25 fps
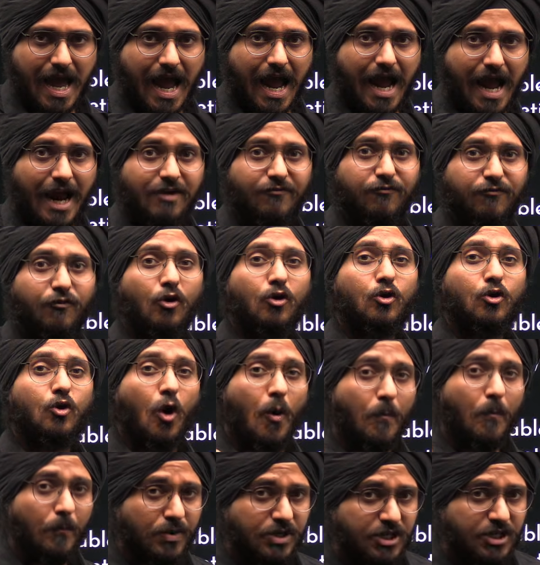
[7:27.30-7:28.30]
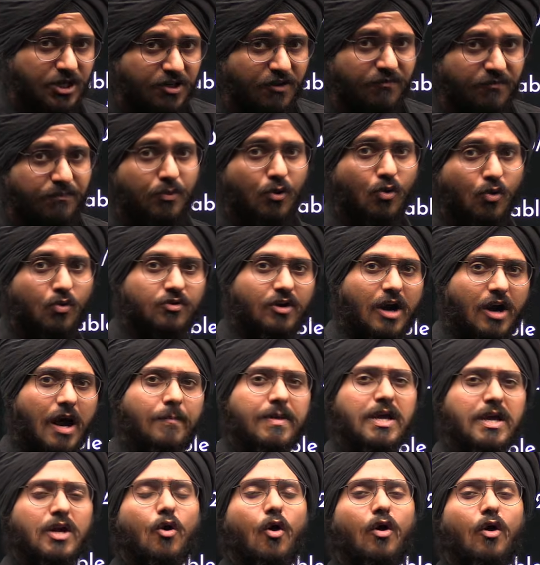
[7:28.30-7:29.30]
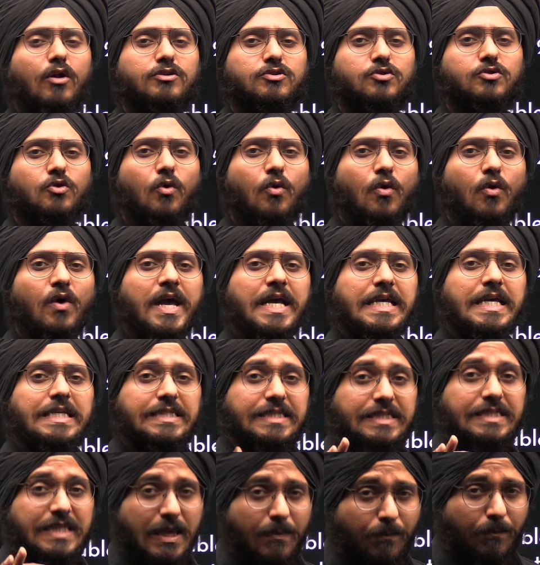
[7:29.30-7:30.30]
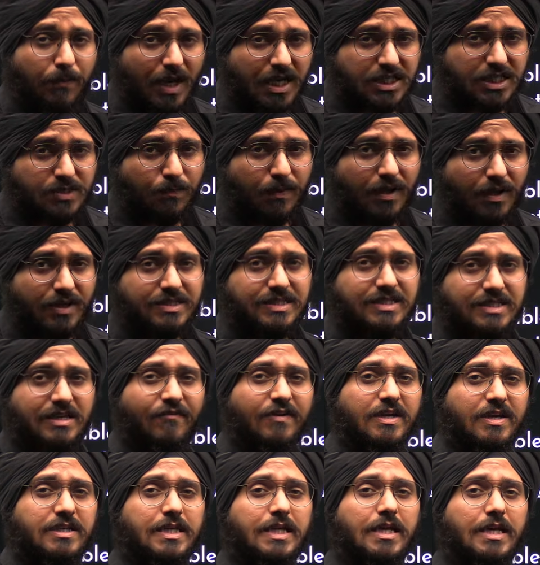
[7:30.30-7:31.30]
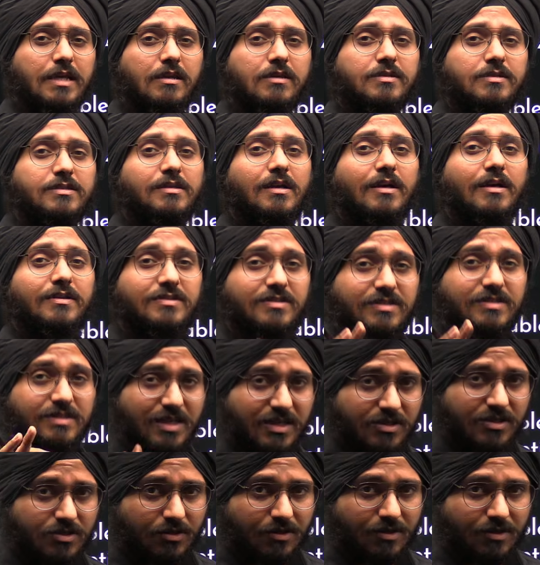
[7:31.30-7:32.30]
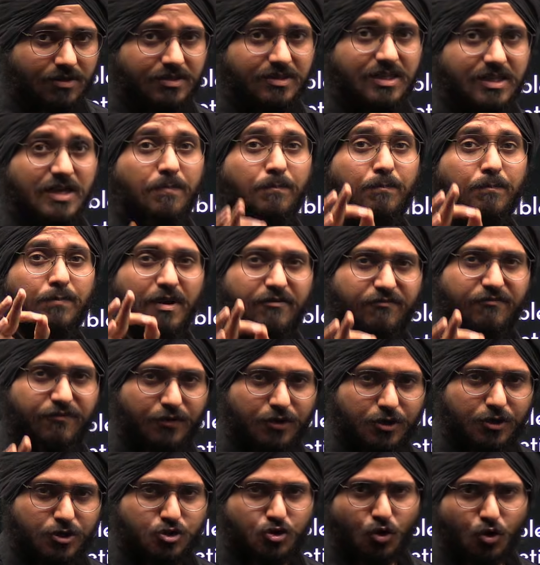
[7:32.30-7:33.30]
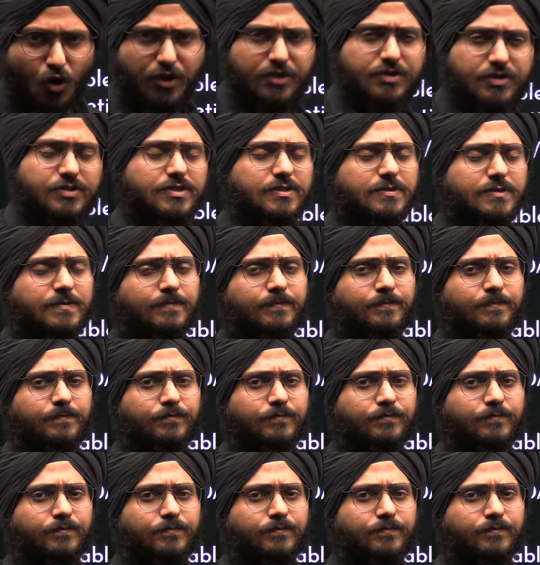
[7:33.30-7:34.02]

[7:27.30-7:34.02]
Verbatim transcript: and for competitive programming also C++17 is considered the preferred choice.